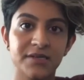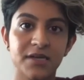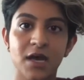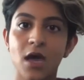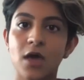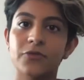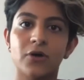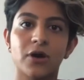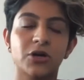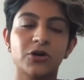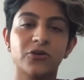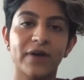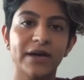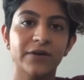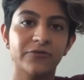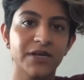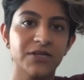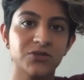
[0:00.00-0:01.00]
There are great
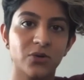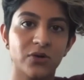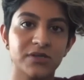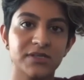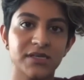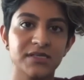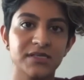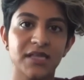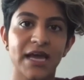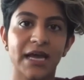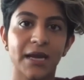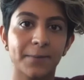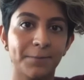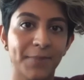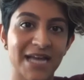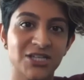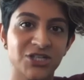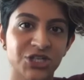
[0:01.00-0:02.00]
resources like
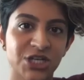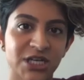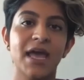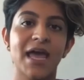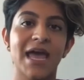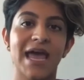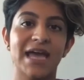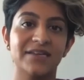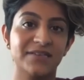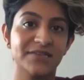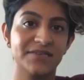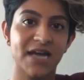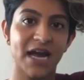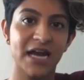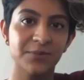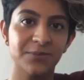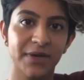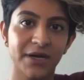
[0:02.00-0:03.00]
Penji and
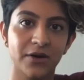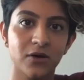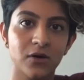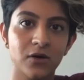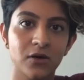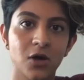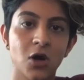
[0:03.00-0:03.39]
Design Pickle,